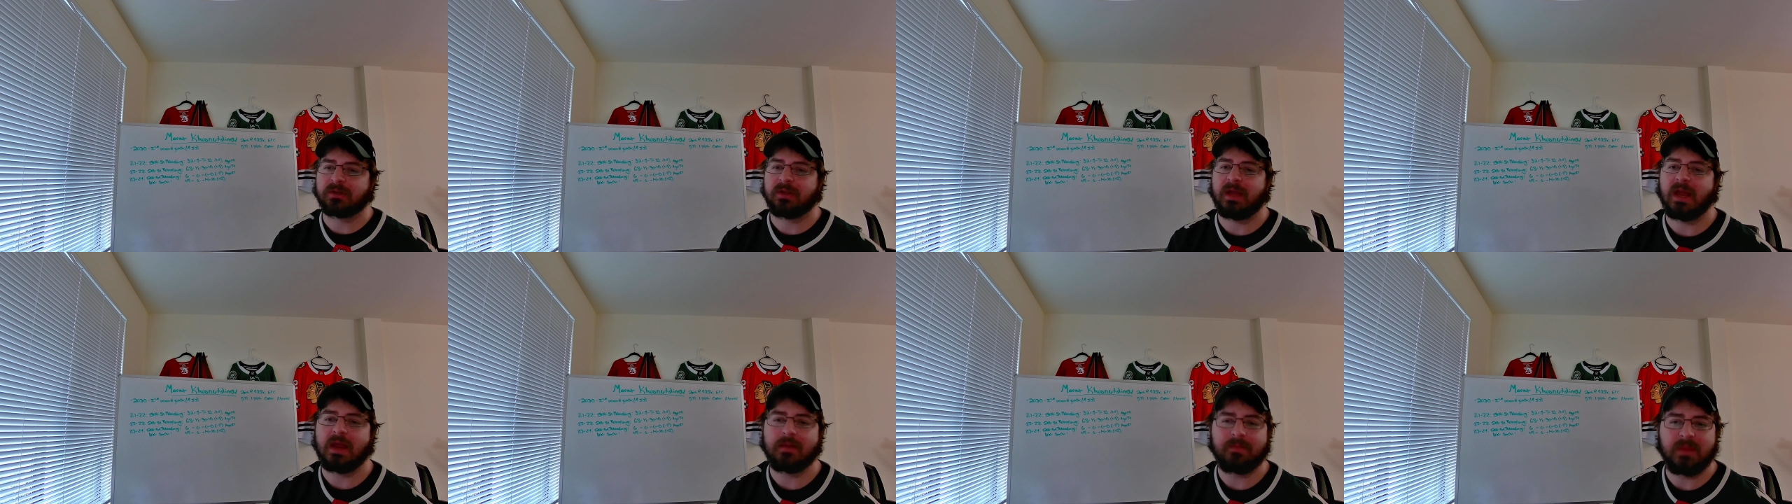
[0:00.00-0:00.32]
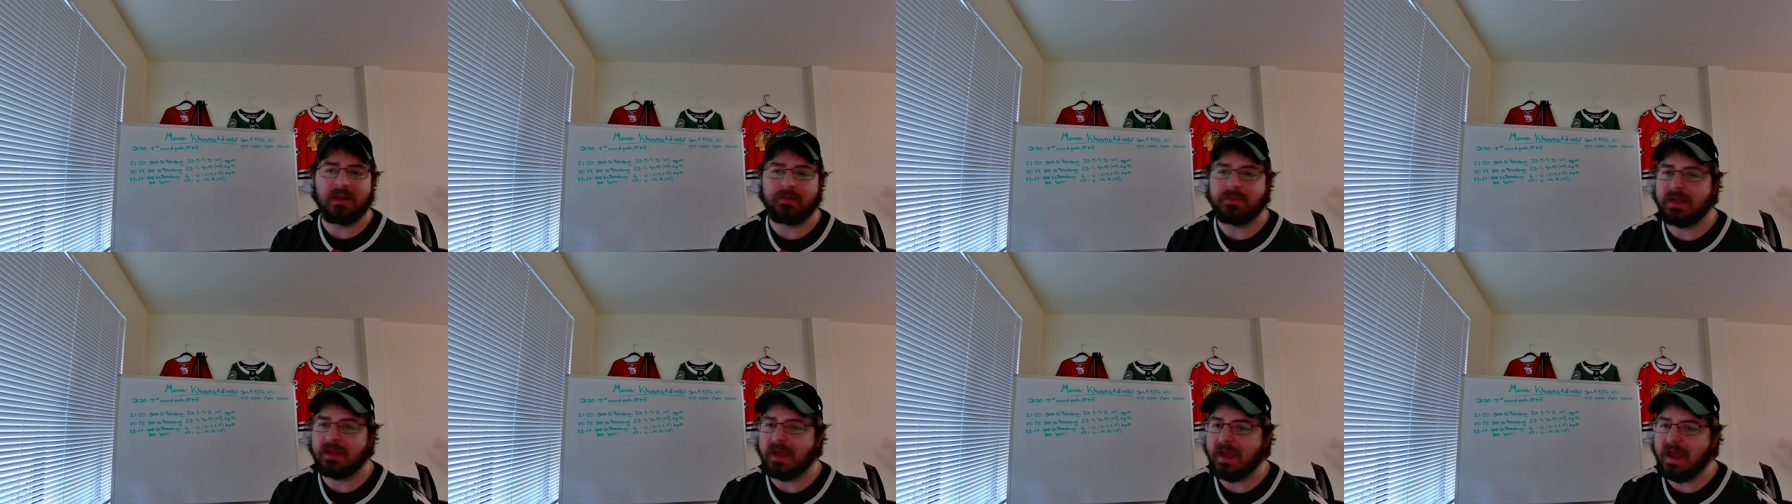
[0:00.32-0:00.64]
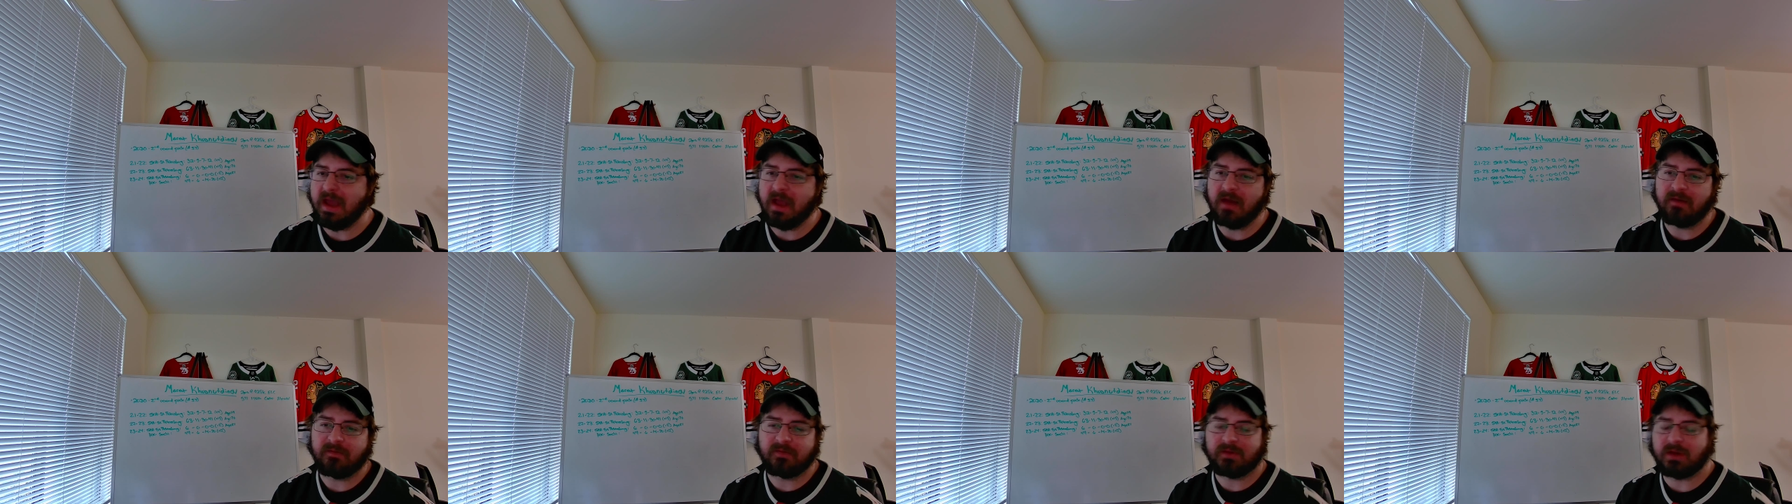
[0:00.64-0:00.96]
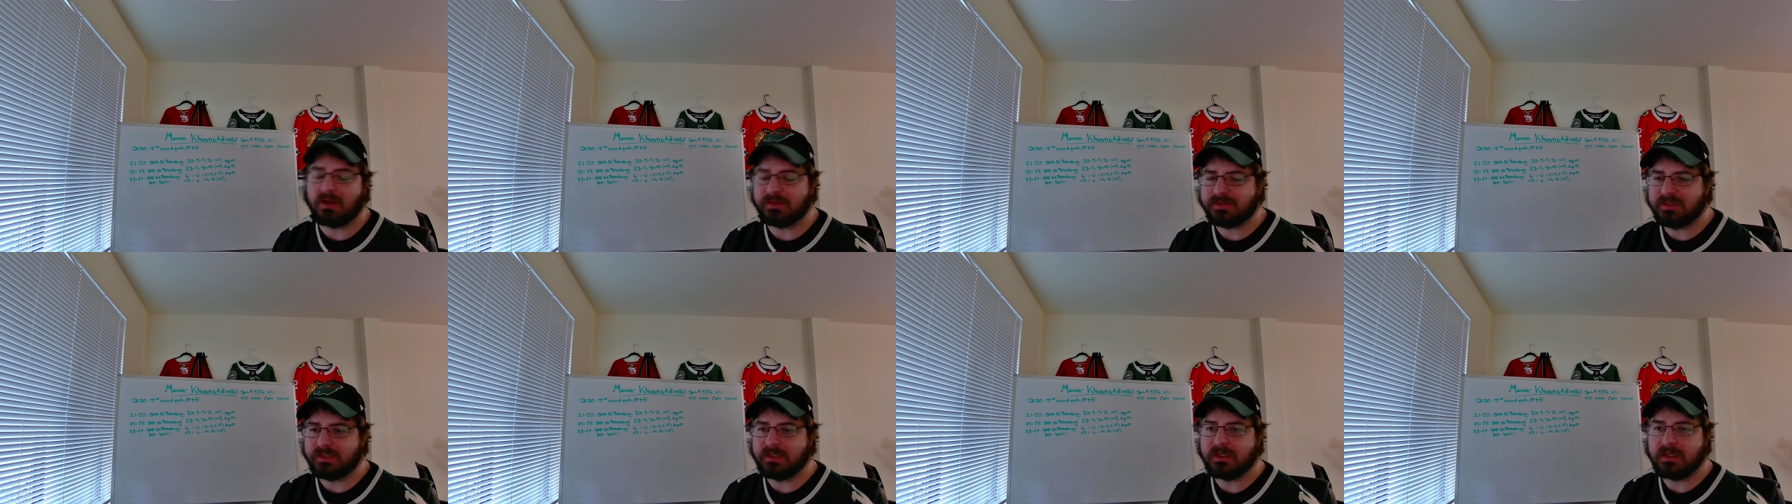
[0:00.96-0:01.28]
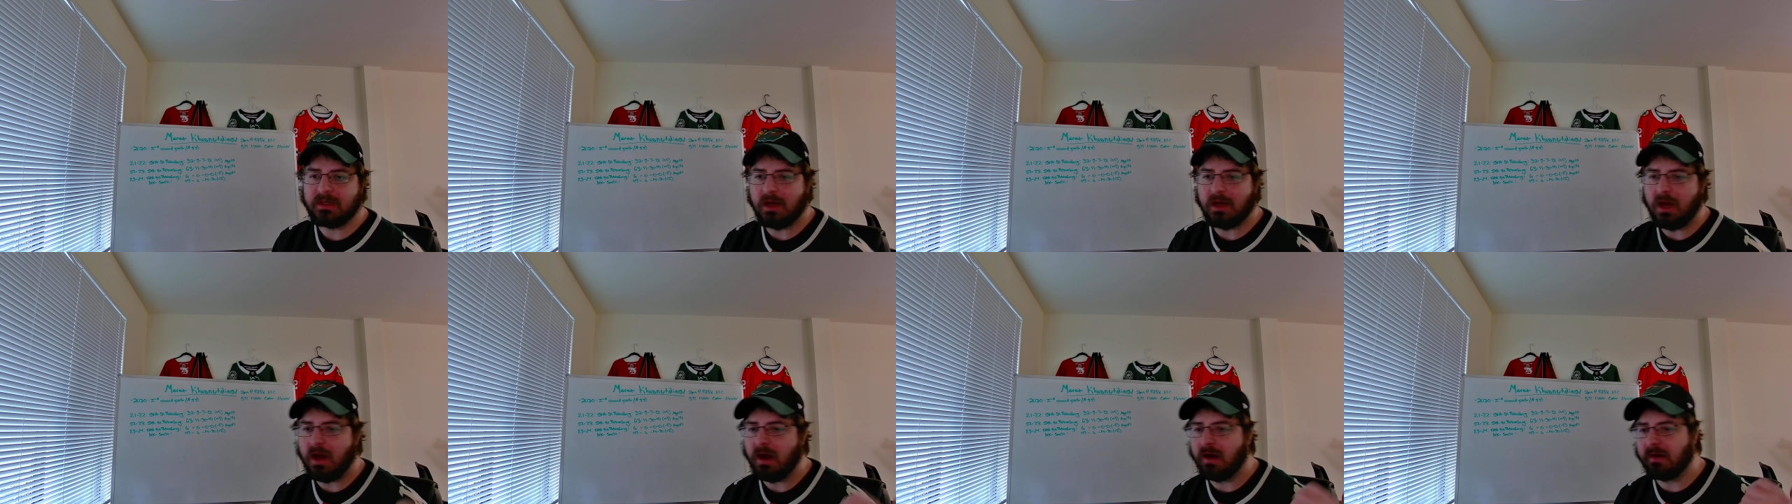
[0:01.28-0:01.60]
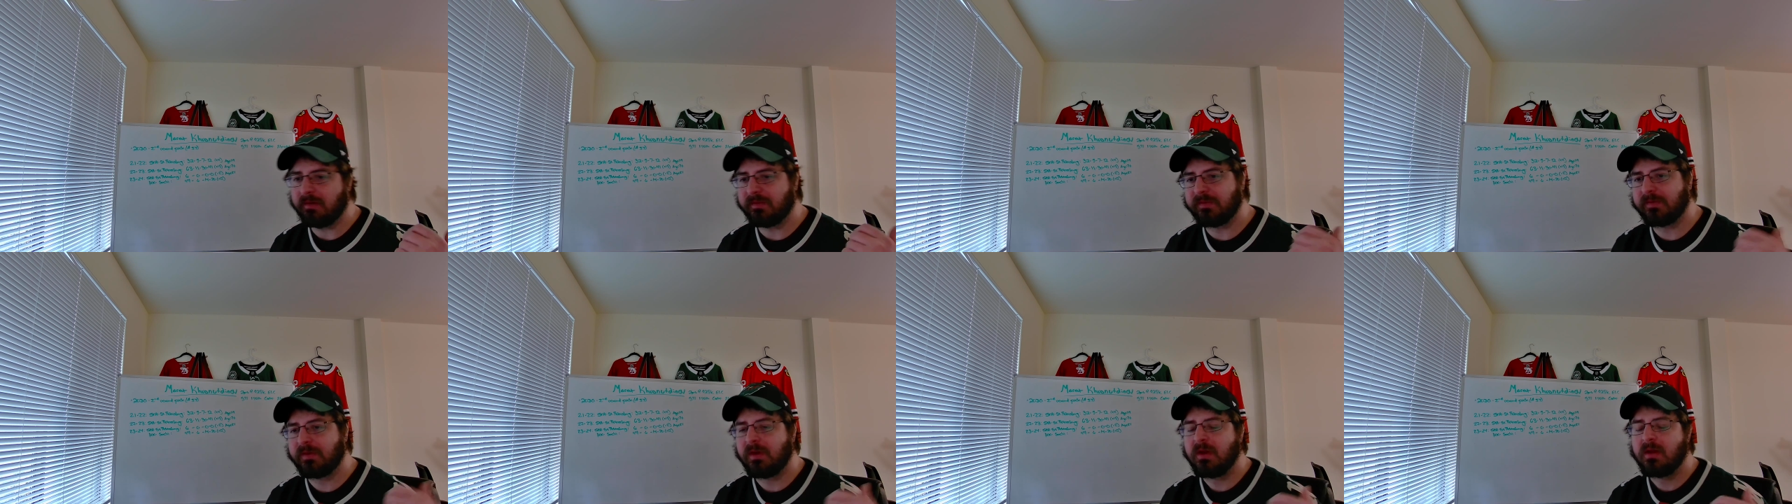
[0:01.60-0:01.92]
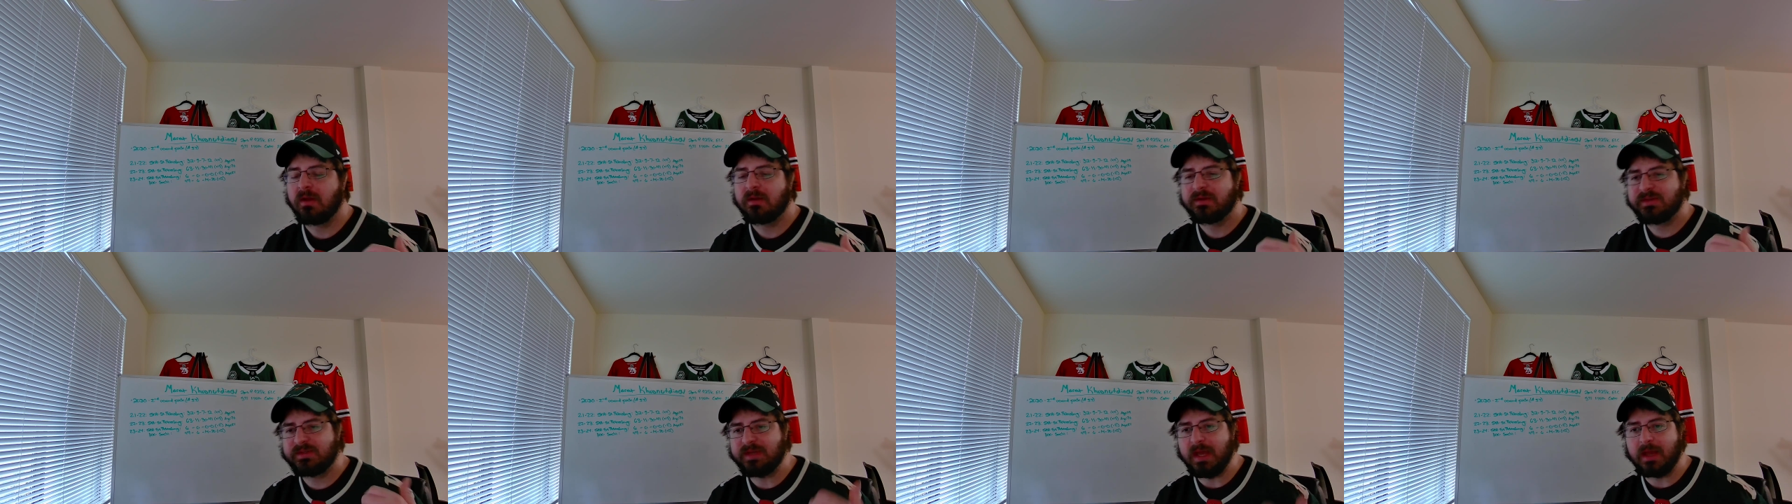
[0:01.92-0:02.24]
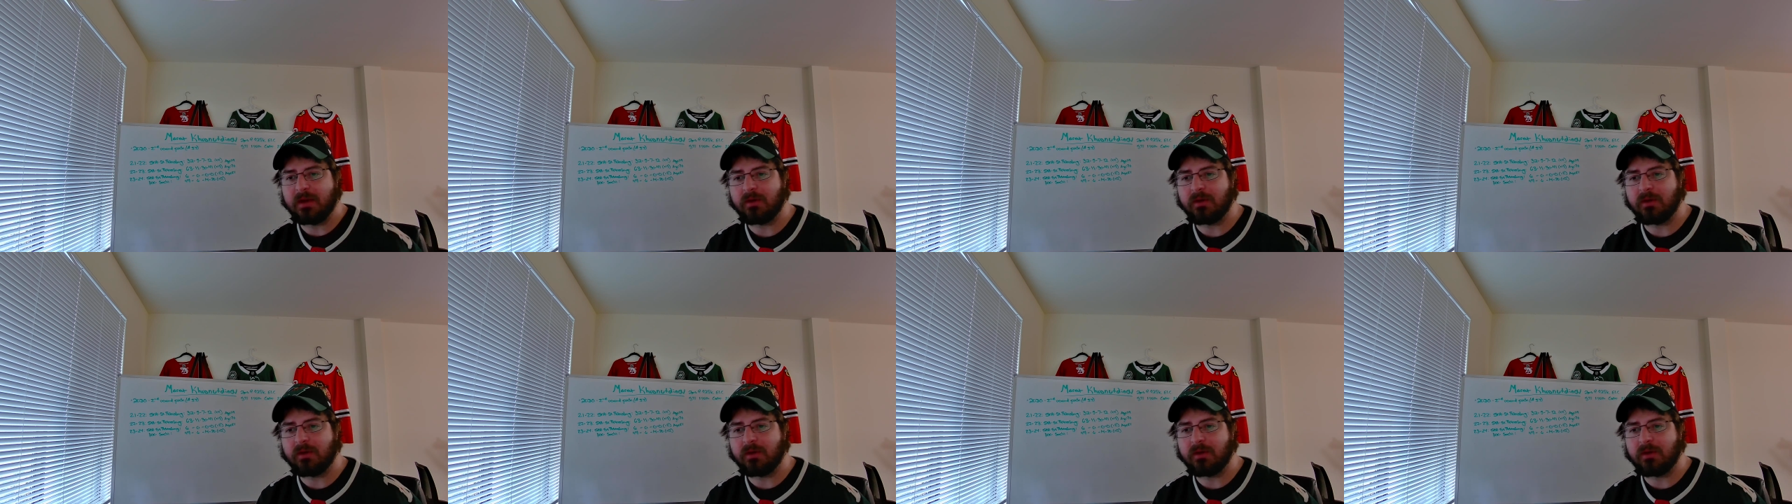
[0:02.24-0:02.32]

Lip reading: Maybe you have Khusnutdinov centering